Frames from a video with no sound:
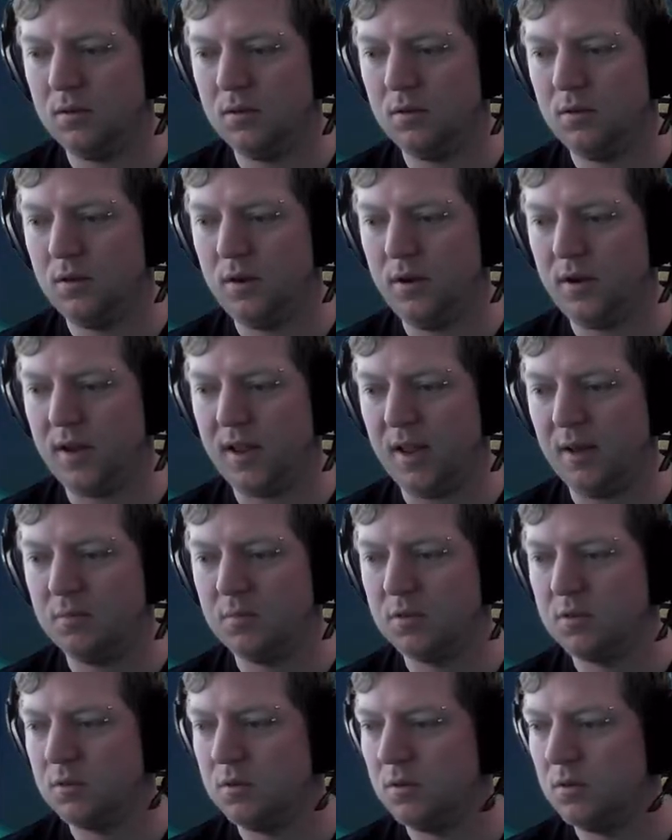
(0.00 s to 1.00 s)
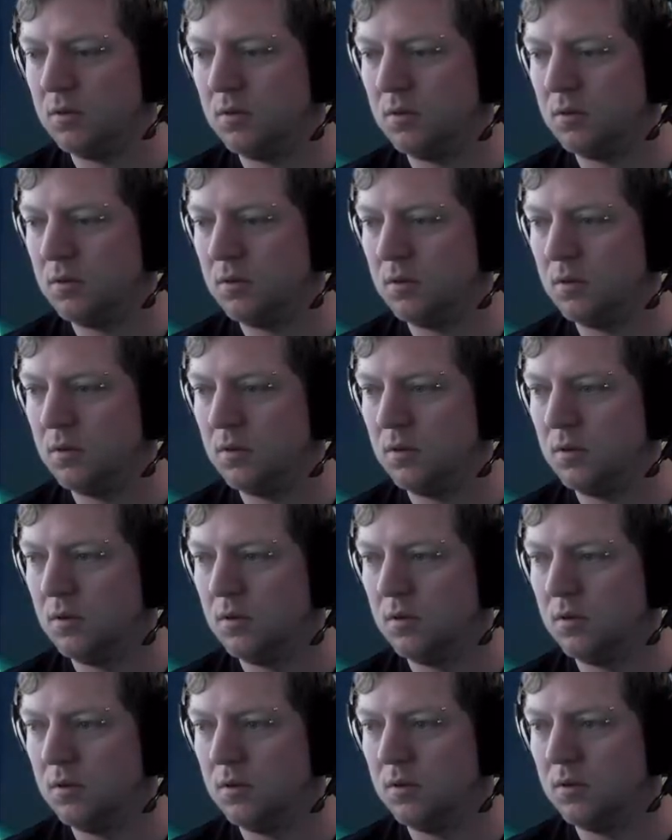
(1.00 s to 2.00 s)
Here it comes.
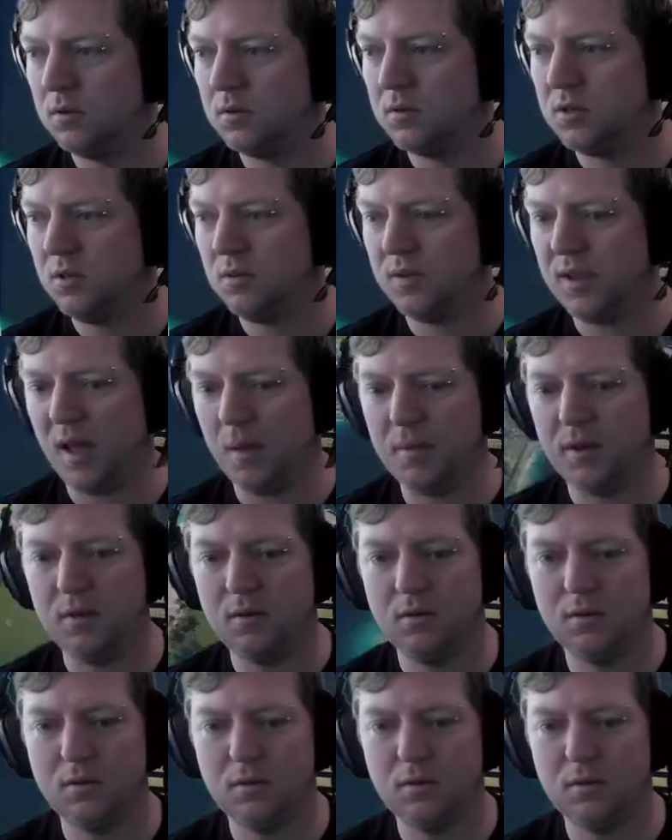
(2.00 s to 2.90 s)
Still coming.